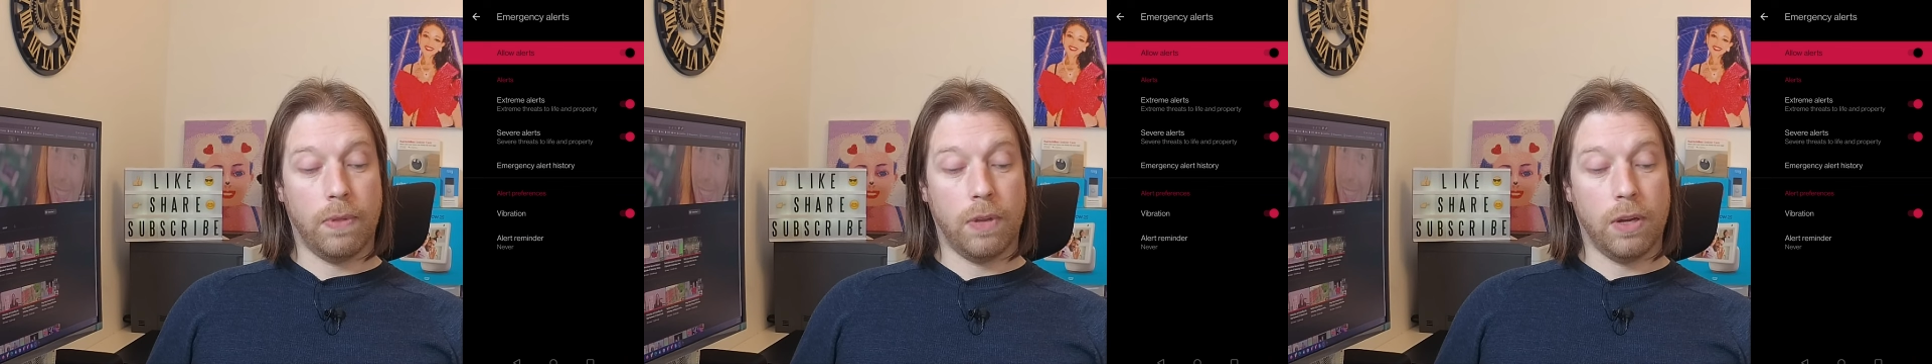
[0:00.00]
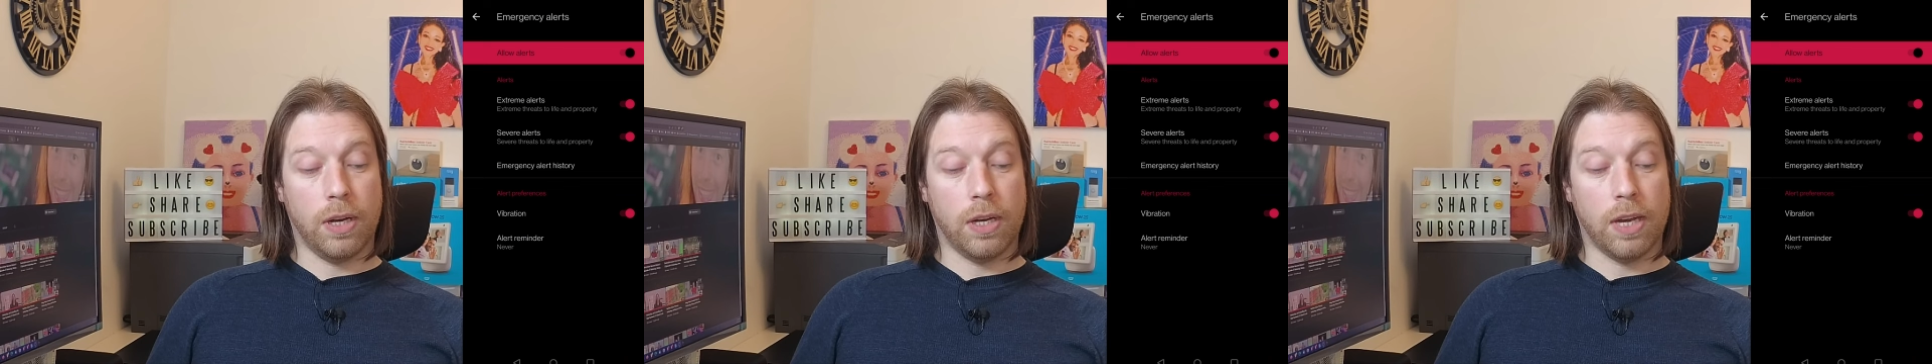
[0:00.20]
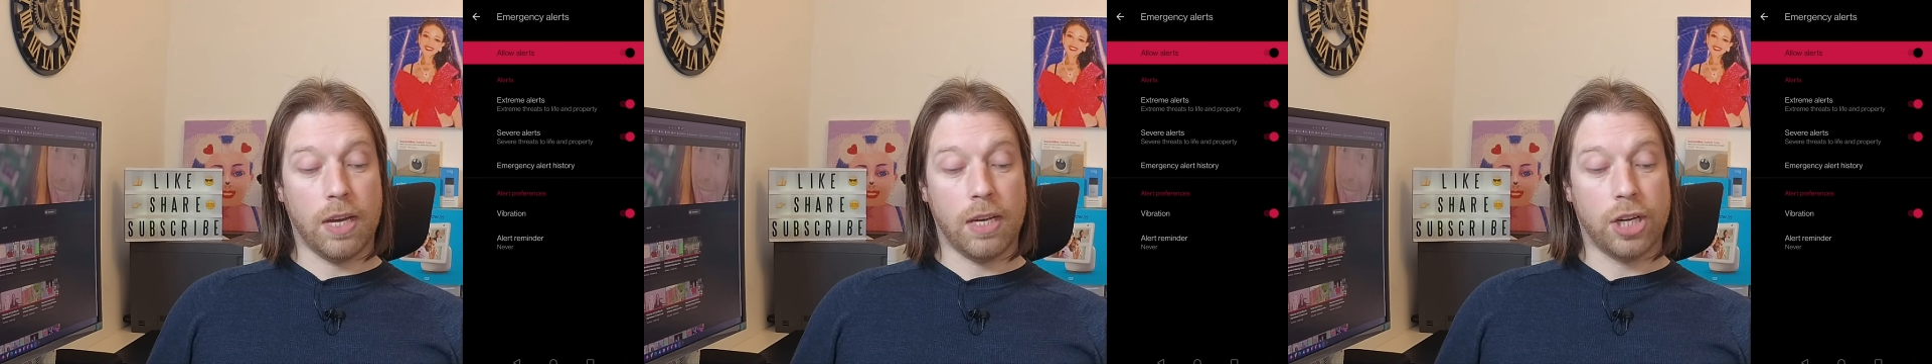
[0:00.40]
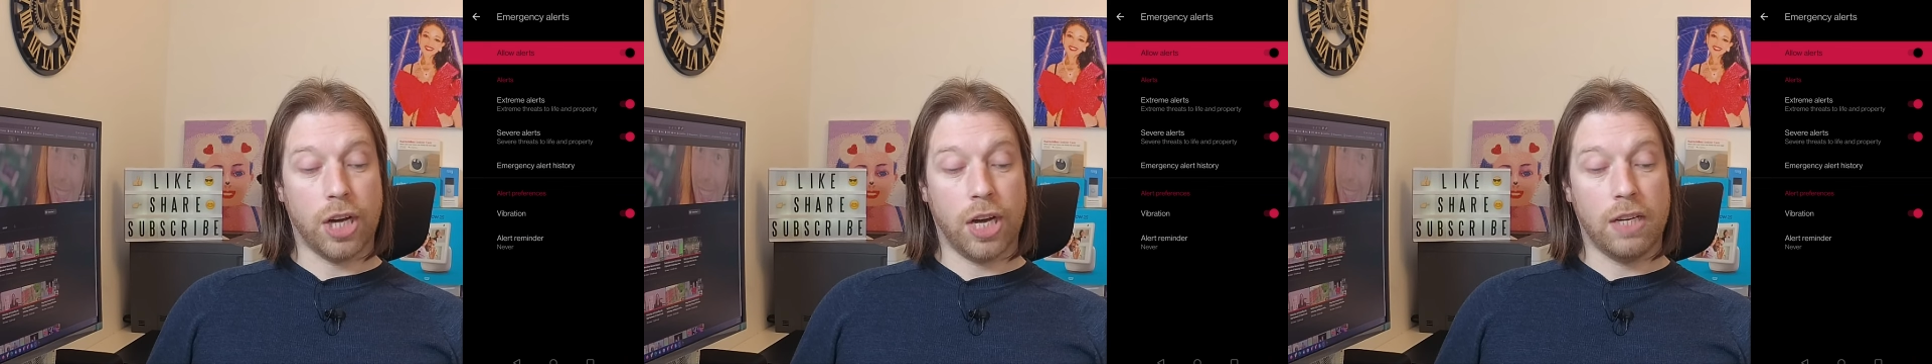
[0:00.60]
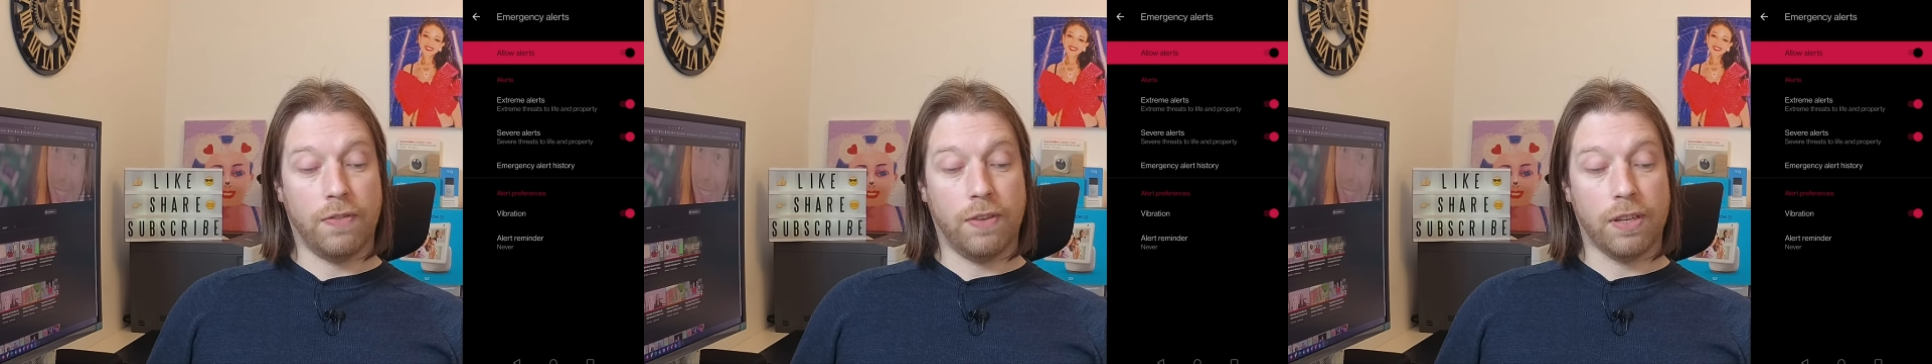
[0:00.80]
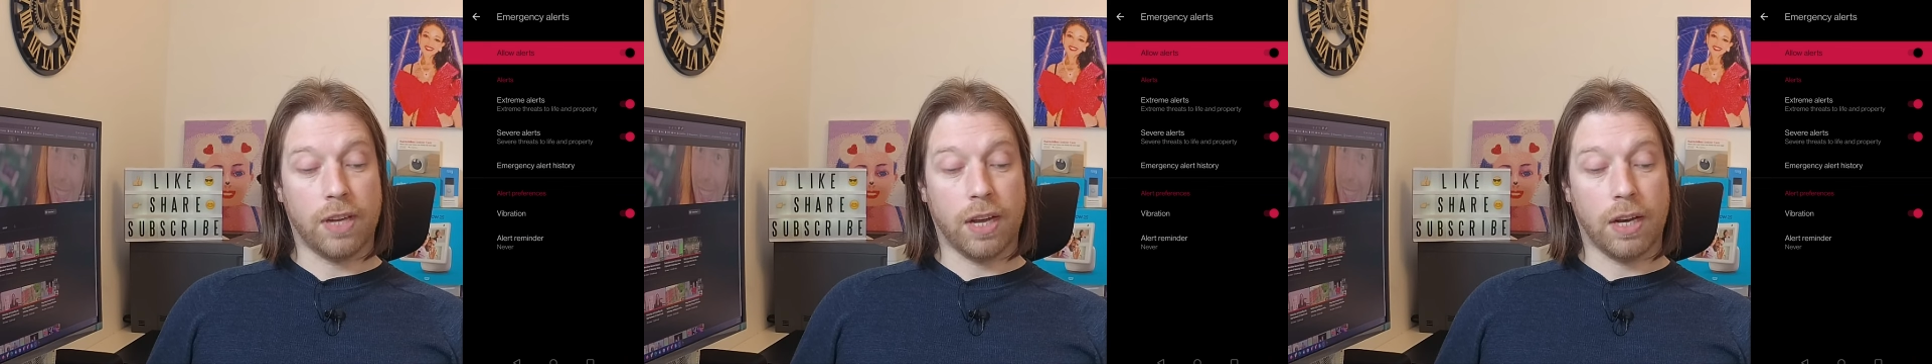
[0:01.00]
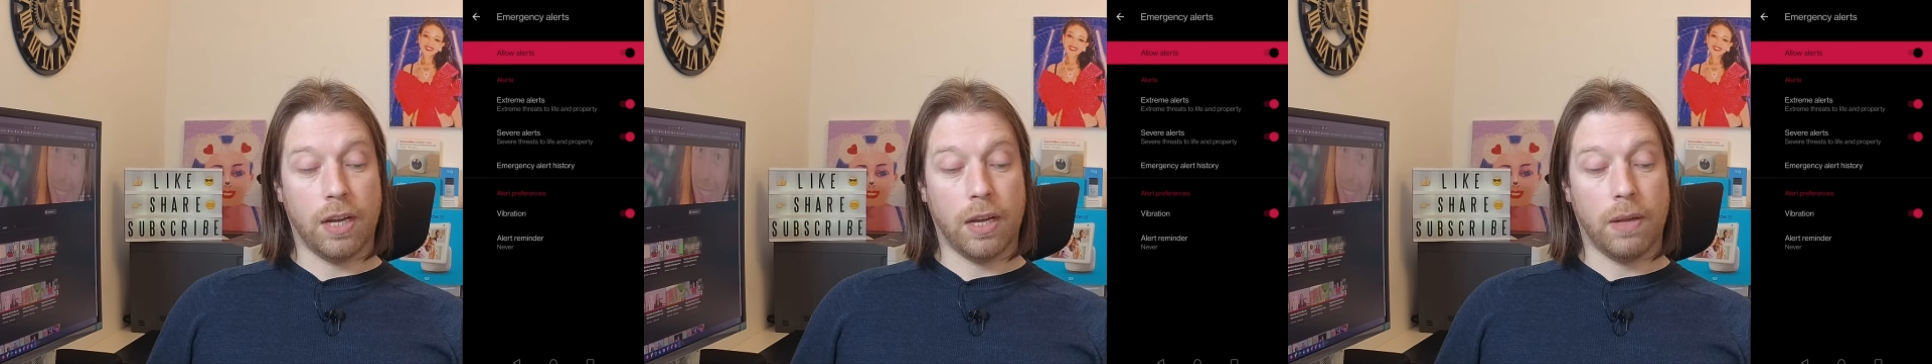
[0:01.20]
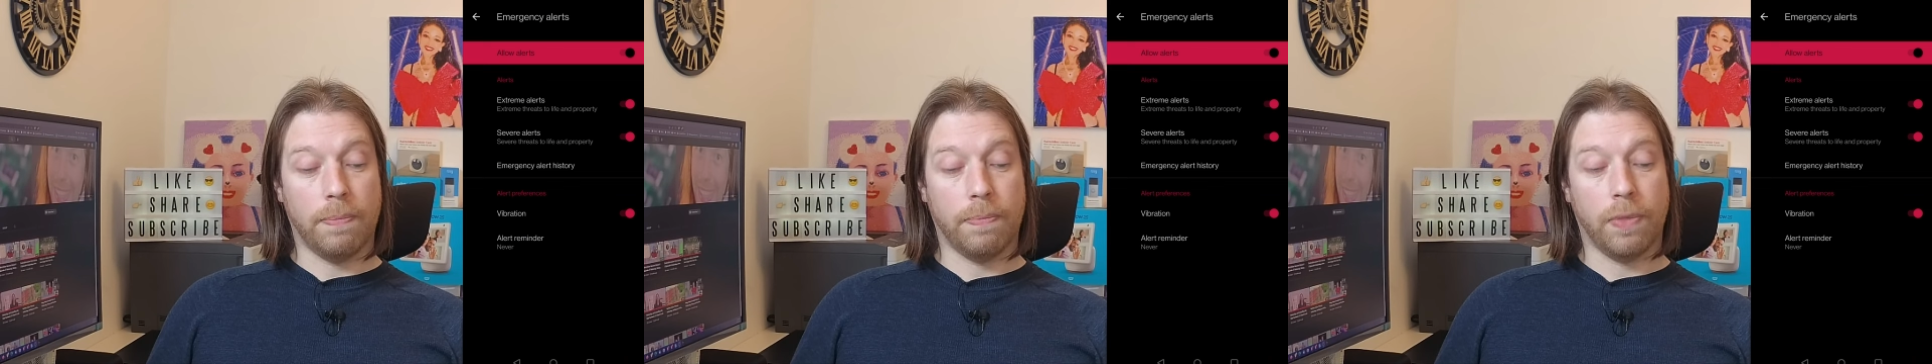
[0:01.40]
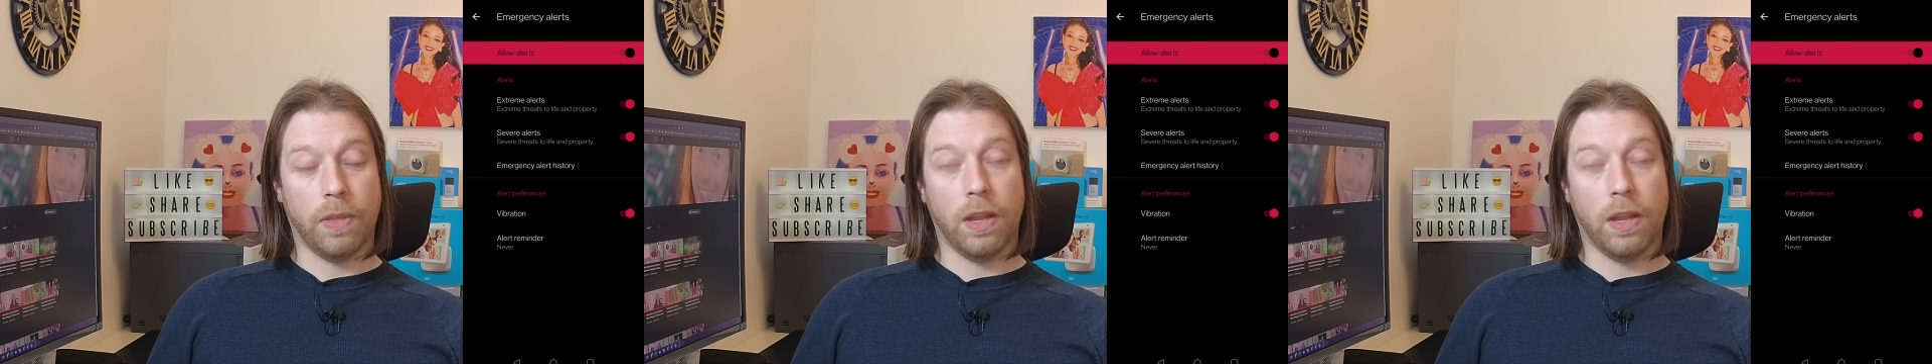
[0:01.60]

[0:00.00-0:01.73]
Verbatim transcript: you can change if it's going to